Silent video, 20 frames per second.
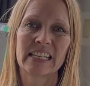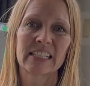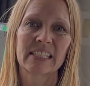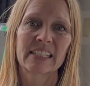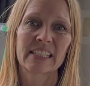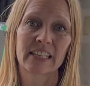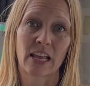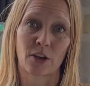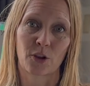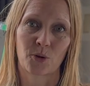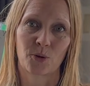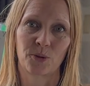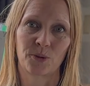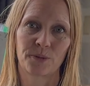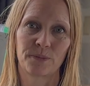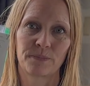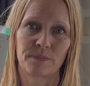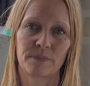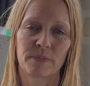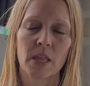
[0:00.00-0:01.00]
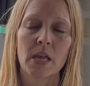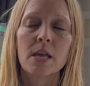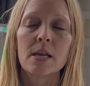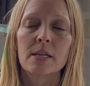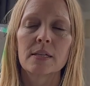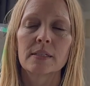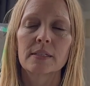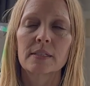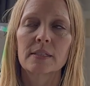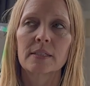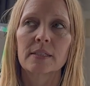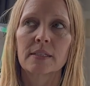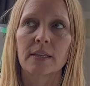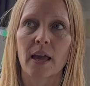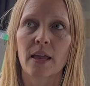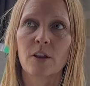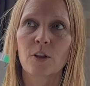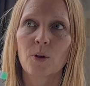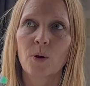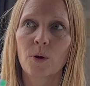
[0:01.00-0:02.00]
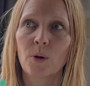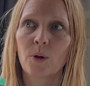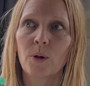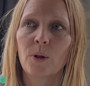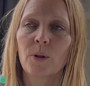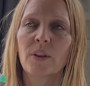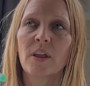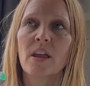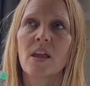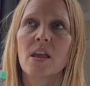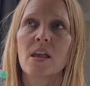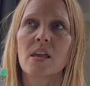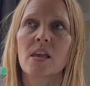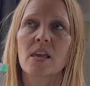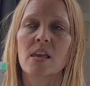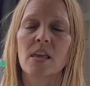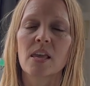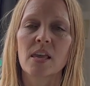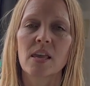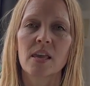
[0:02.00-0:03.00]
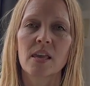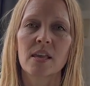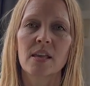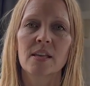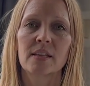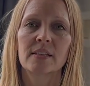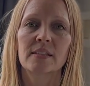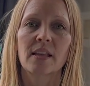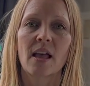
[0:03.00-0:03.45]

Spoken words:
Sun gold. Sun gold is